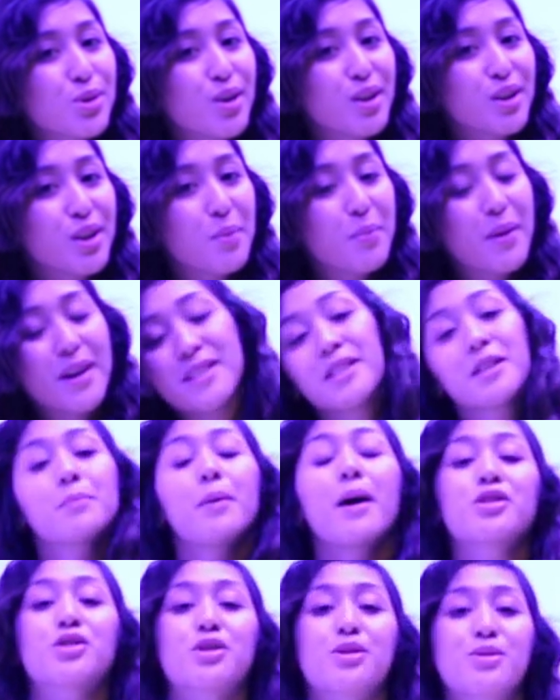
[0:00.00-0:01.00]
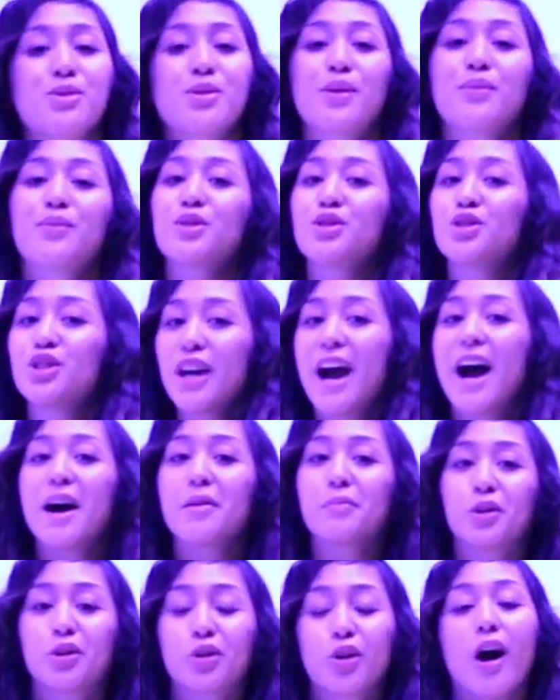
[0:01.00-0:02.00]
And those are all your basic punches. You have your
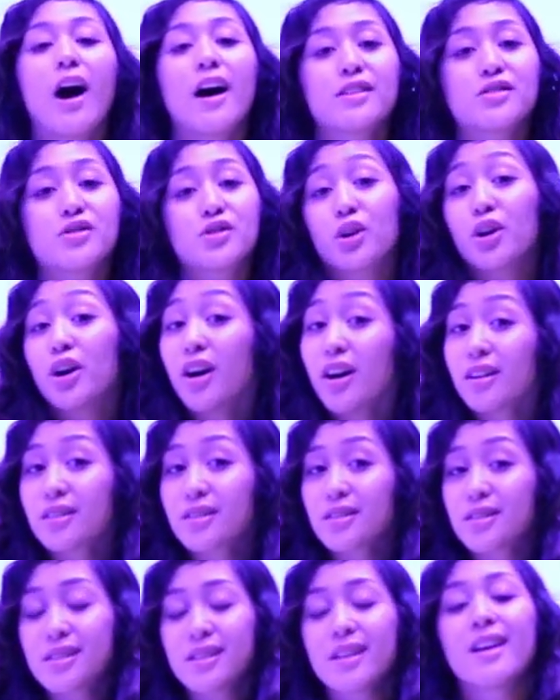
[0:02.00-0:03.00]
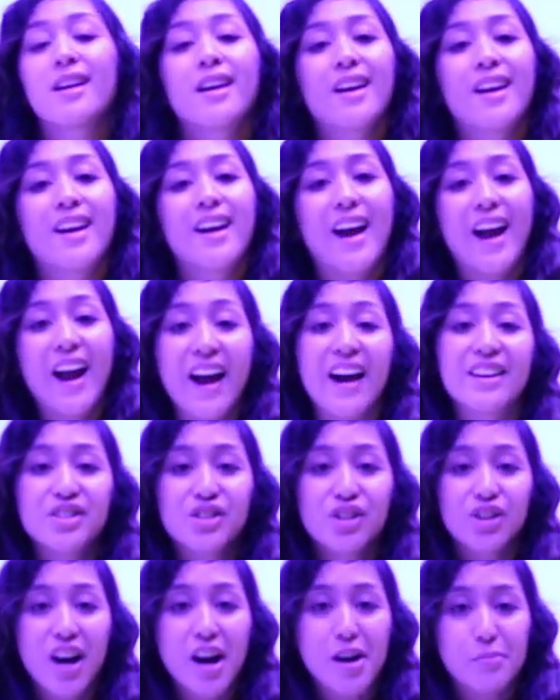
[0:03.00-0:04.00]
jab, your cross, your hooks,
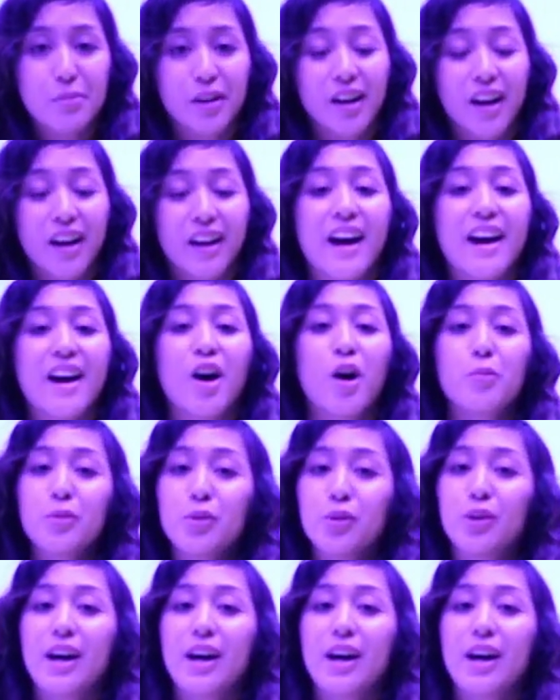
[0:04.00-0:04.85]
and your uppercut. I